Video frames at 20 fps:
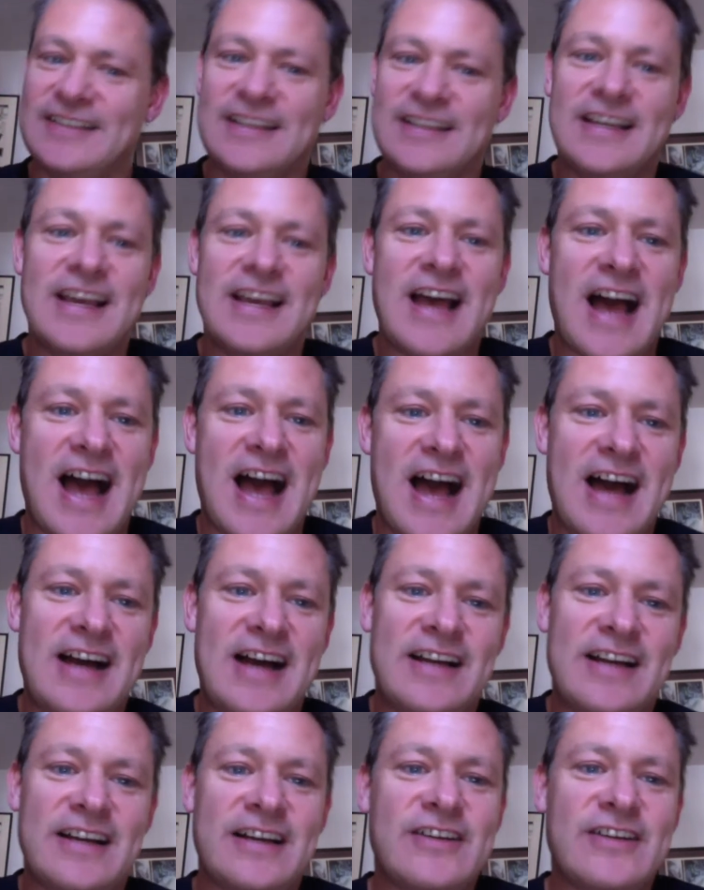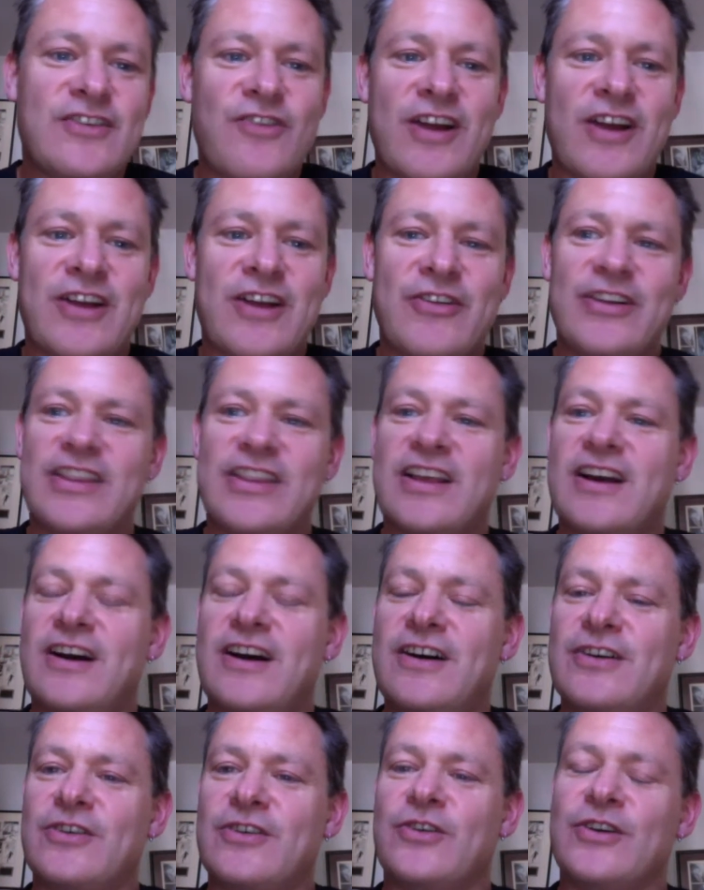and Gregory and the
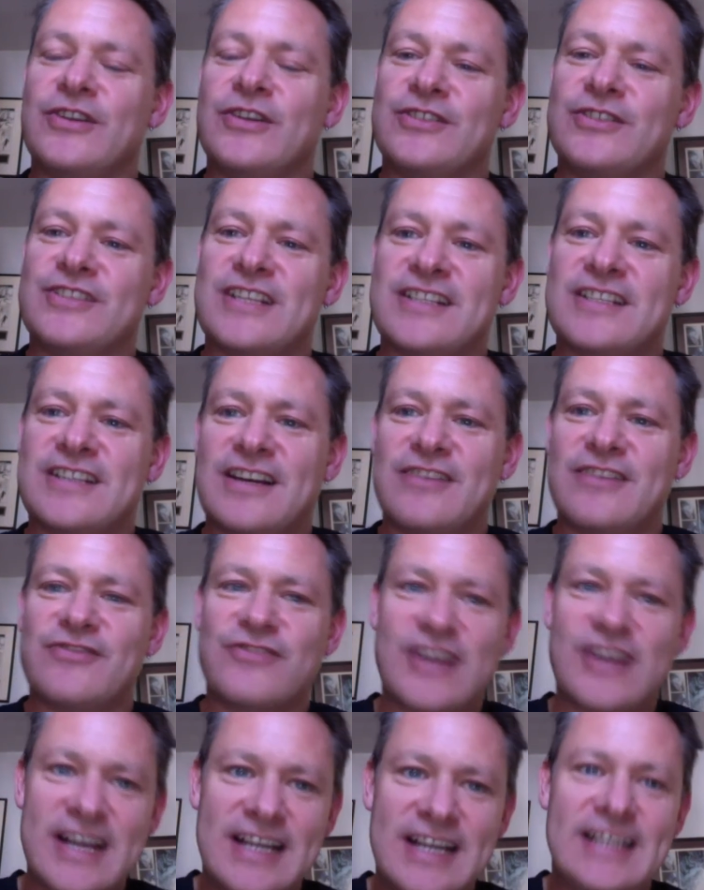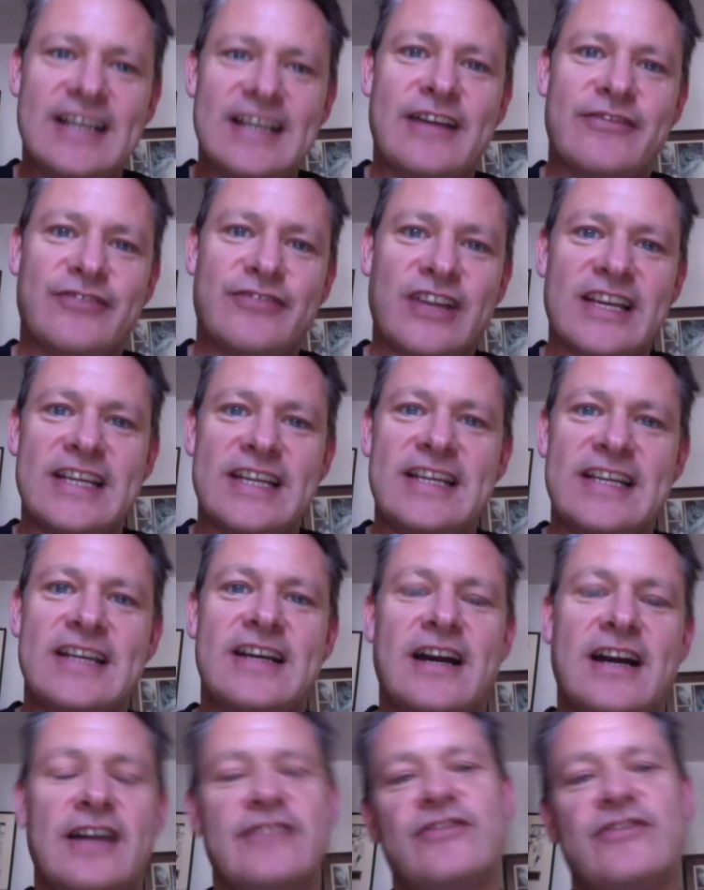Gargoyles is a really lovely kind of
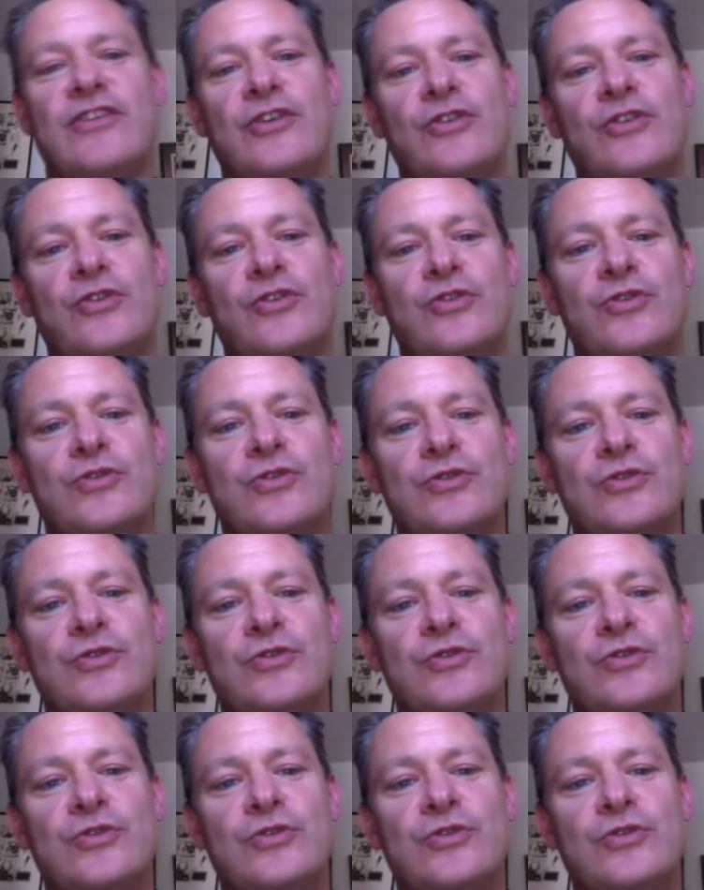all